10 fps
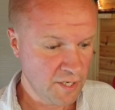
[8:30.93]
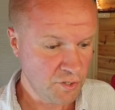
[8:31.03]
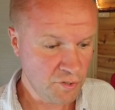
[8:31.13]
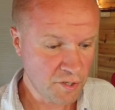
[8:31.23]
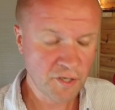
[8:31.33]

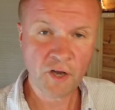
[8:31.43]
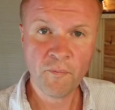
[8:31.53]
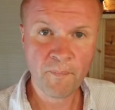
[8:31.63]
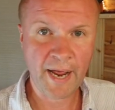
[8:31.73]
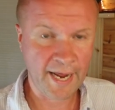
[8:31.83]
you can go
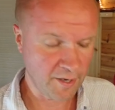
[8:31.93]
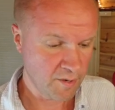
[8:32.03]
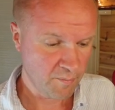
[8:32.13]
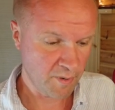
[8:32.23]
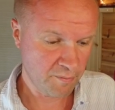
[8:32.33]
back
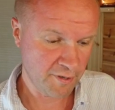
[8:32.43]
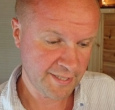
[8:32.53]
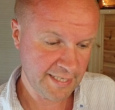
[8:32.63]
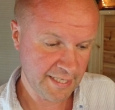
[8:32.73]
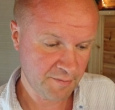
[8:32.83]
by
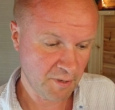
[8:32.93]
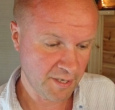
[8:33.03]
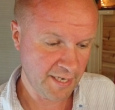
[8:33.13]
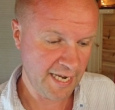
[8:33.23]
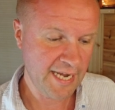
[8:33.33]
pressing this
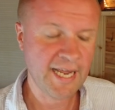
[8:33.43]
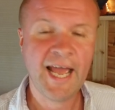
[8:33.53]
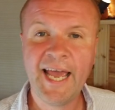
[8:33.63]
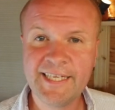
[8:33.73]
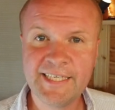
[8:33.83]
button here,
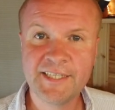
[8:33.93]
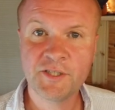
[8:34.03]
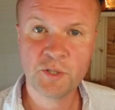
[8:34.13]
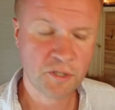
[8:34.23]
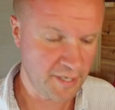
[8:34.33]

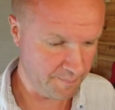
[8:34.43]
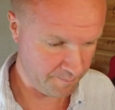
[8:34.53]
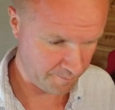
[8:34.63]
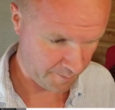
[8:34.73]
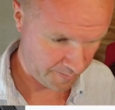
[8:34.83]
Edit Trim.